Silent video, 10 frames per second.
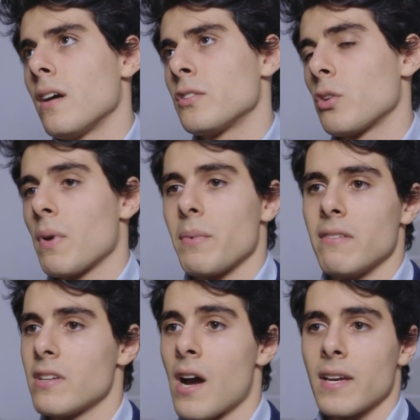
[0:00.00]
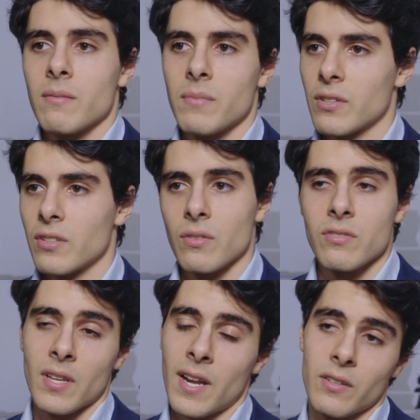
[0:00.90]
I thought maybe even I can be on the good
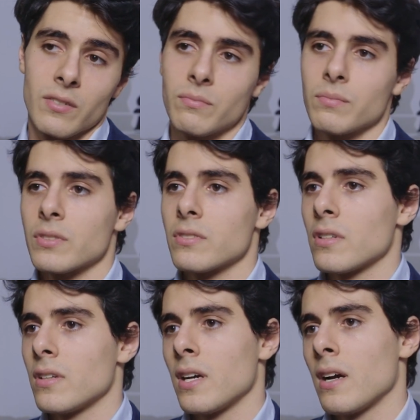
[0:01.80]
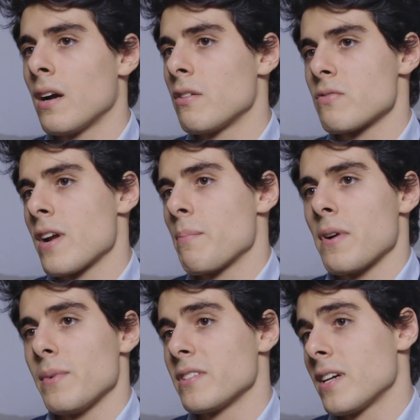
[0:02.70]
side. I don't know, but uh, I was very happy
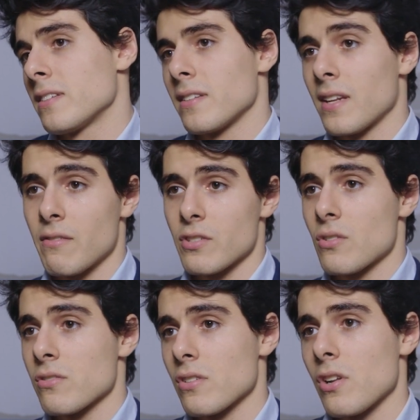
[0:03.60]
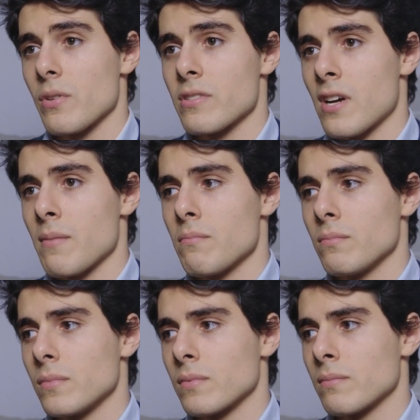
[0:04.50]
about that. And then he was also low on time.
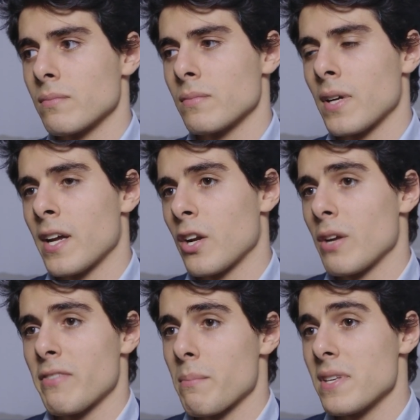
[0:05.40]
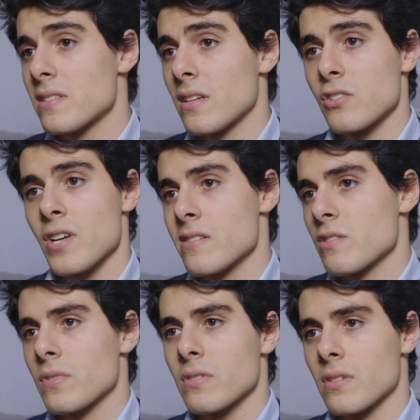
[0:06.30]
I don't know if I missed any
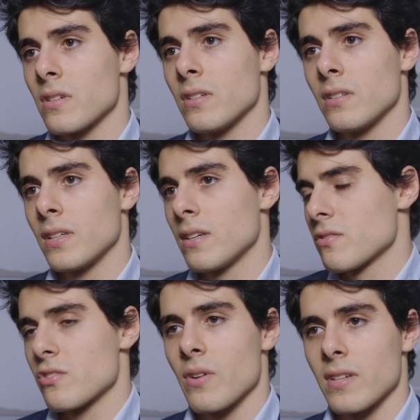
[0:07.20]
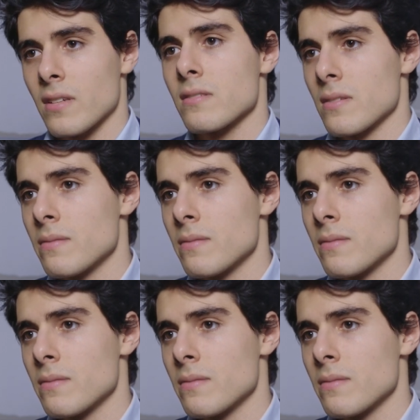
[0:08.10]
chance, but uh, yeah, I was drawing in.